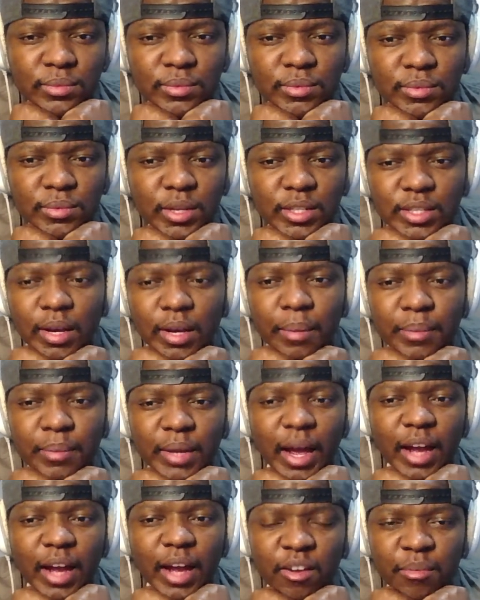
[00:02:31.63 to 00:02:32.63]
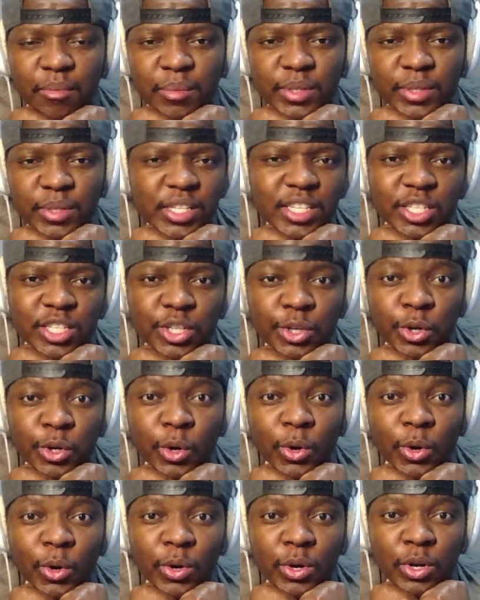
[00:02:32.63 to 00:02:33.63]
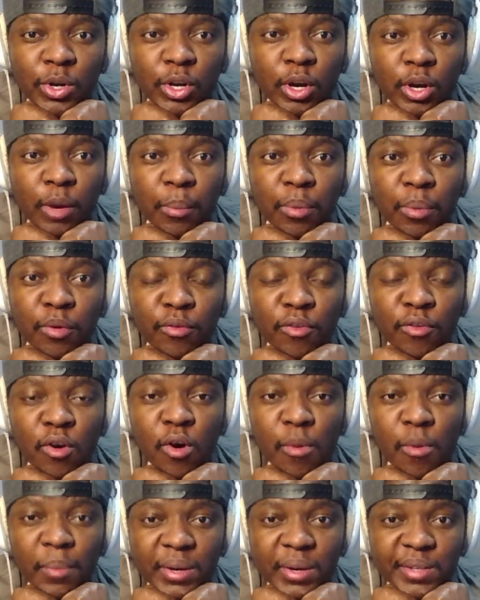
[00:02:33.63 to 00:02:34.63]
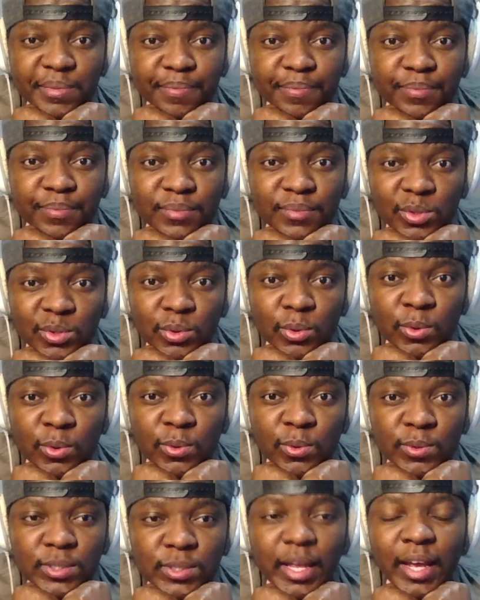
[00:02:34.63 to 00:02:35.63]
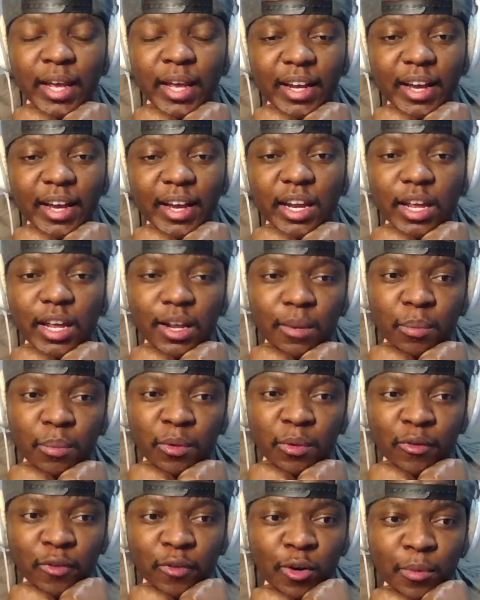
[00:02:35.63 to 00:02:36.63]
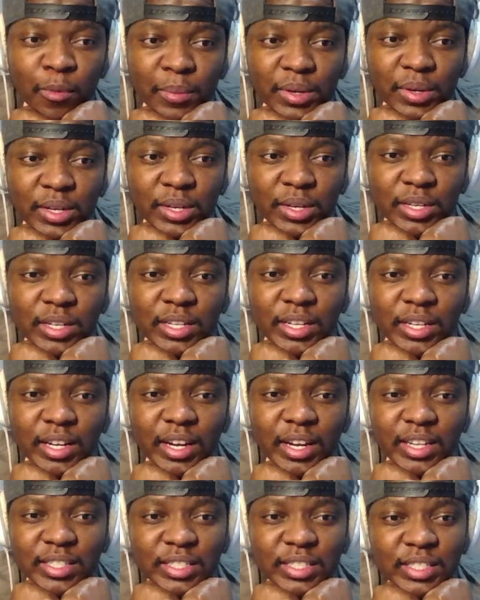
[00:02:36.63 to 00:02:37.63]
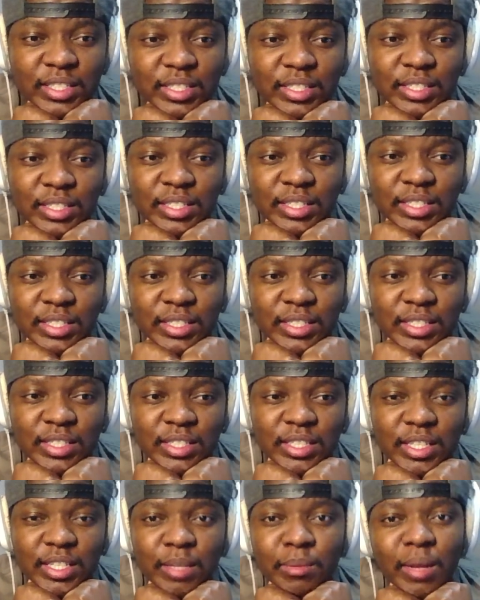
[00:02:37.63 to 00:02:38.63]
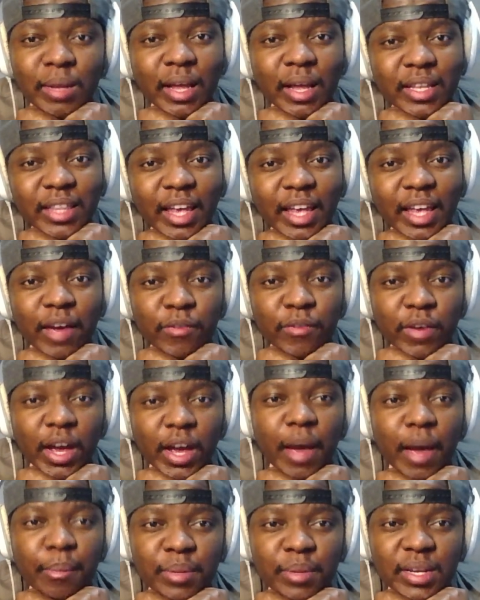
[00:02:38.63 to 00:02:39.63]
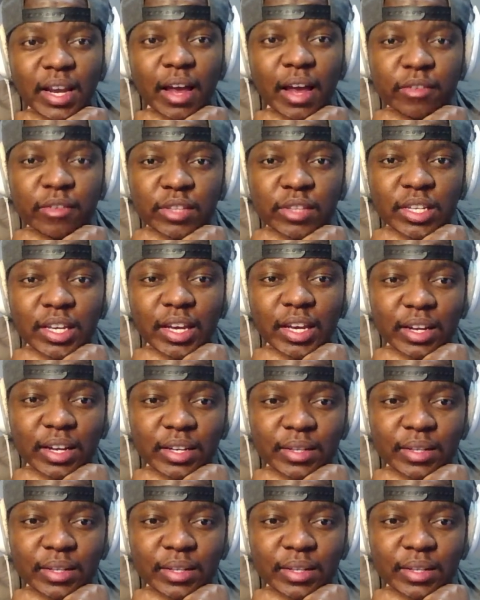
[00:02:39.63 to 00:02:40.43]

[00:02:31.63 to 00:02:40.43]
some kind of musician or a performer who's dating another performer. Then seems like they have a happy life together.